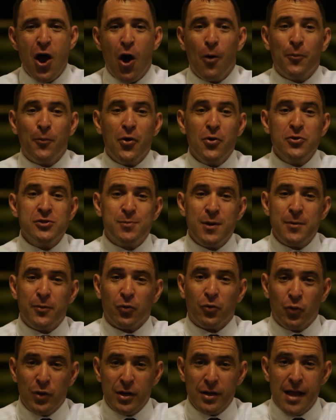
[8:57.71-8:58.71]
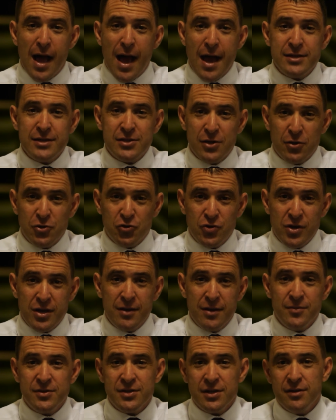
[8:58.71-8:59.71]
help those people realize their
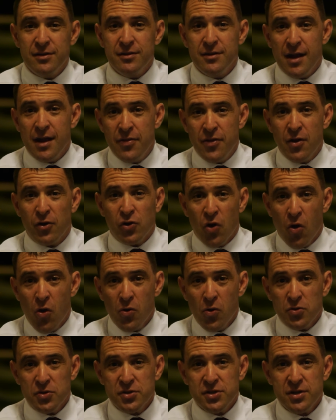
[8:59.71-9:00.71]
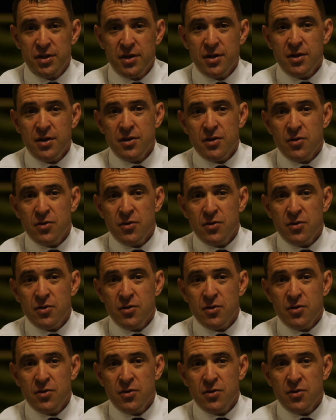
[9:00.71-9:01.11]
dreams and their goals